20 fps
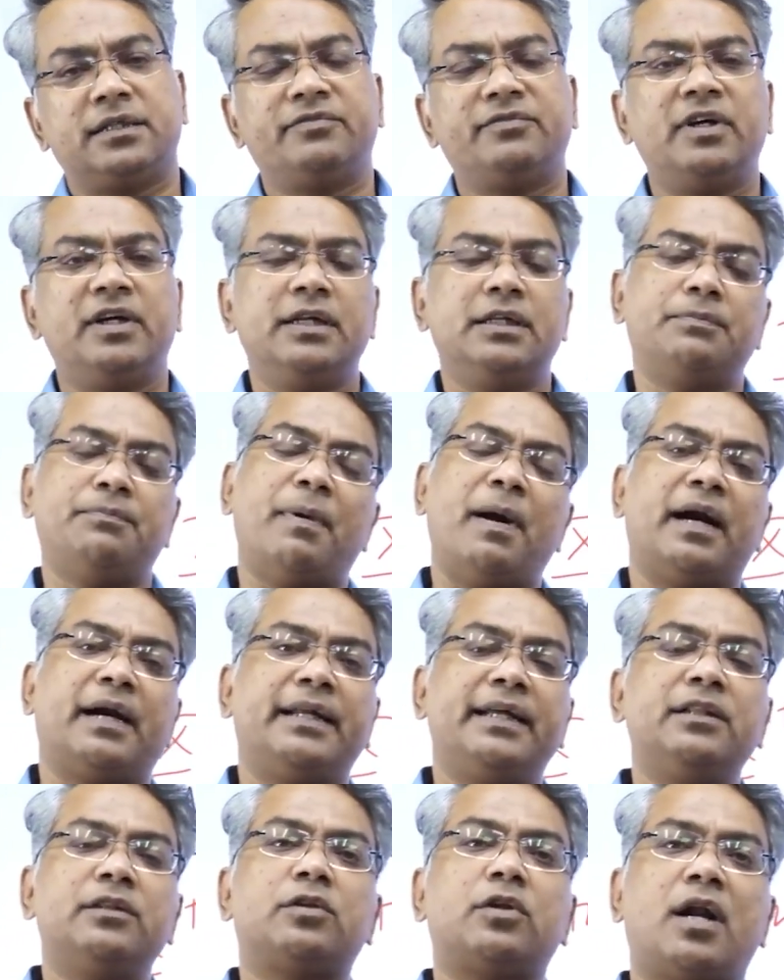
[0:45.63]
his
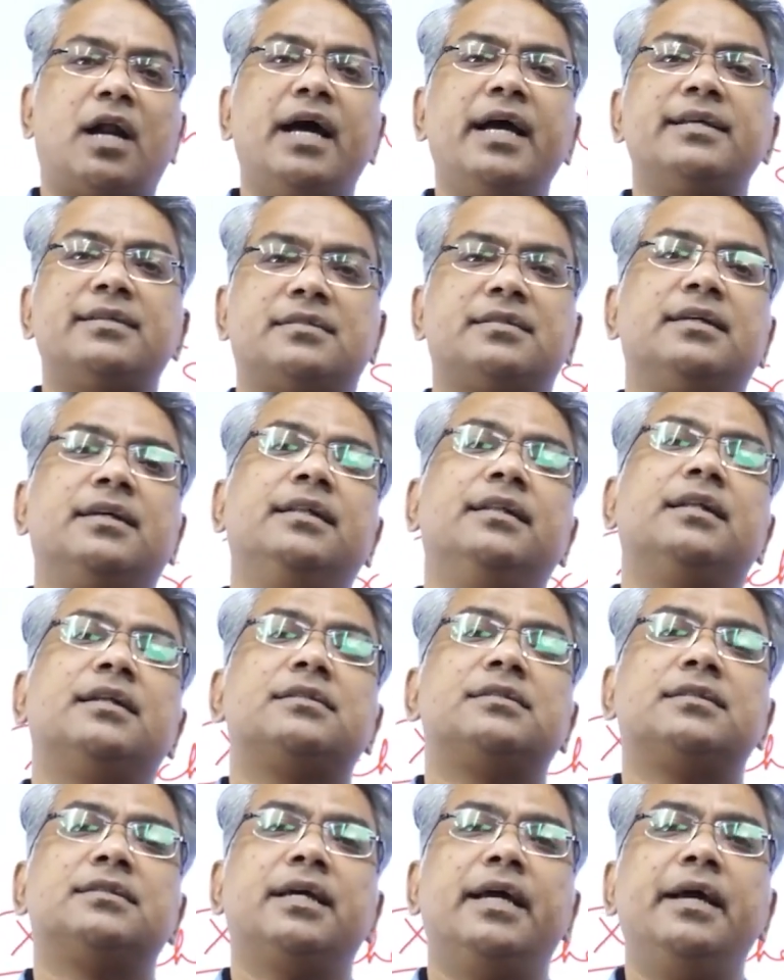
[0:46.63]
party thrice in the
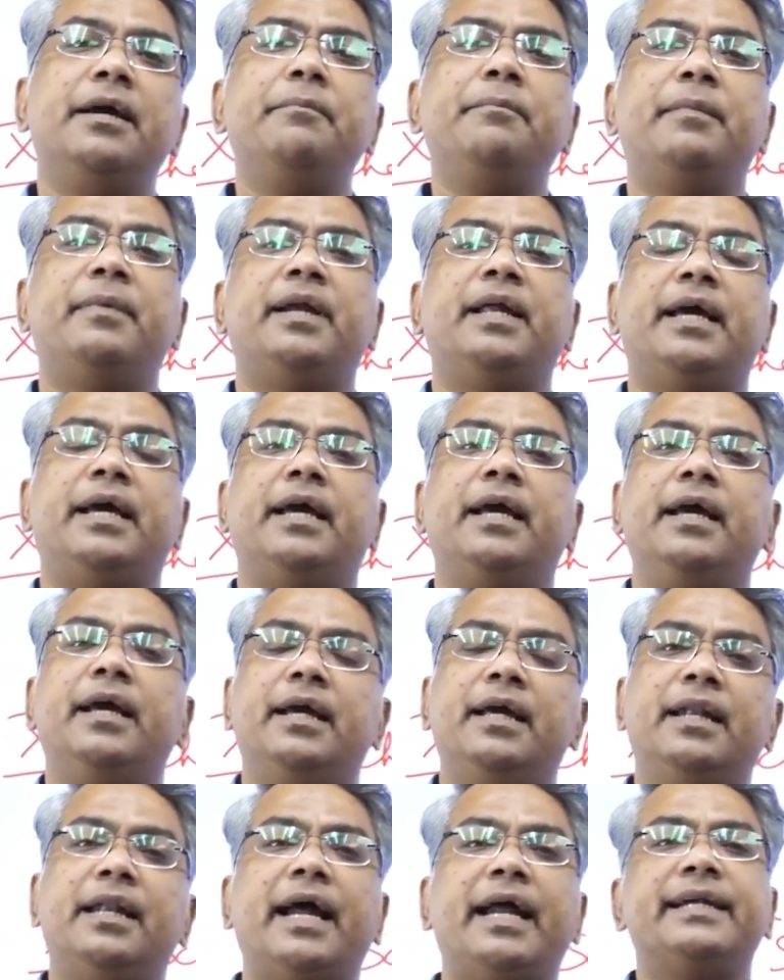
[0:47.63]
same day
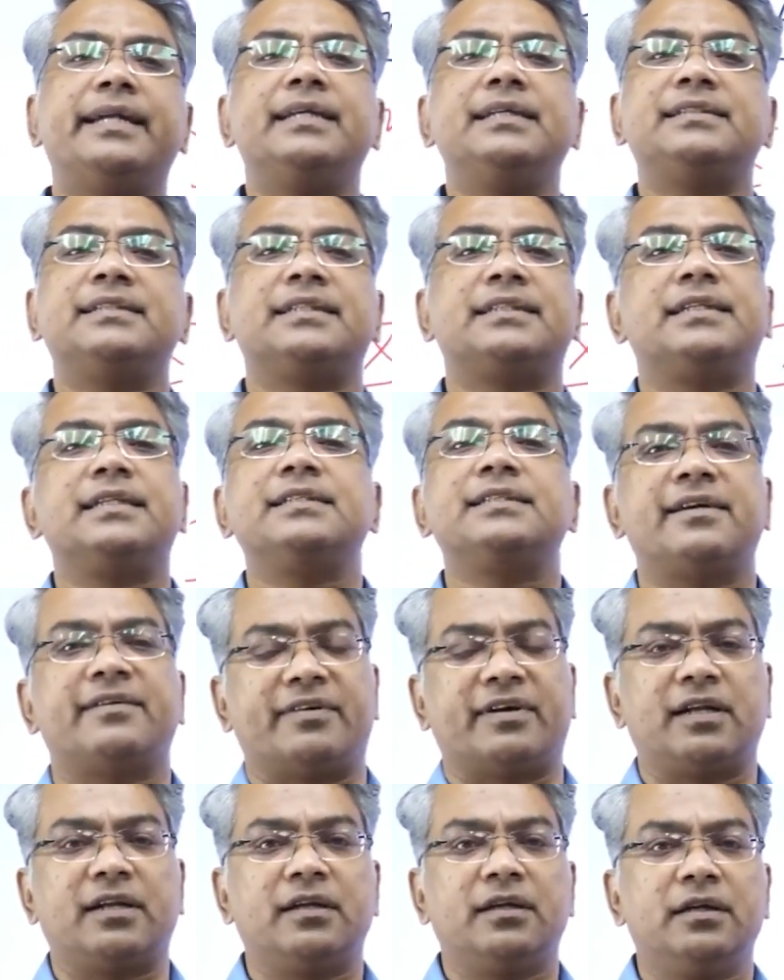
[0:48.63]
in 1967.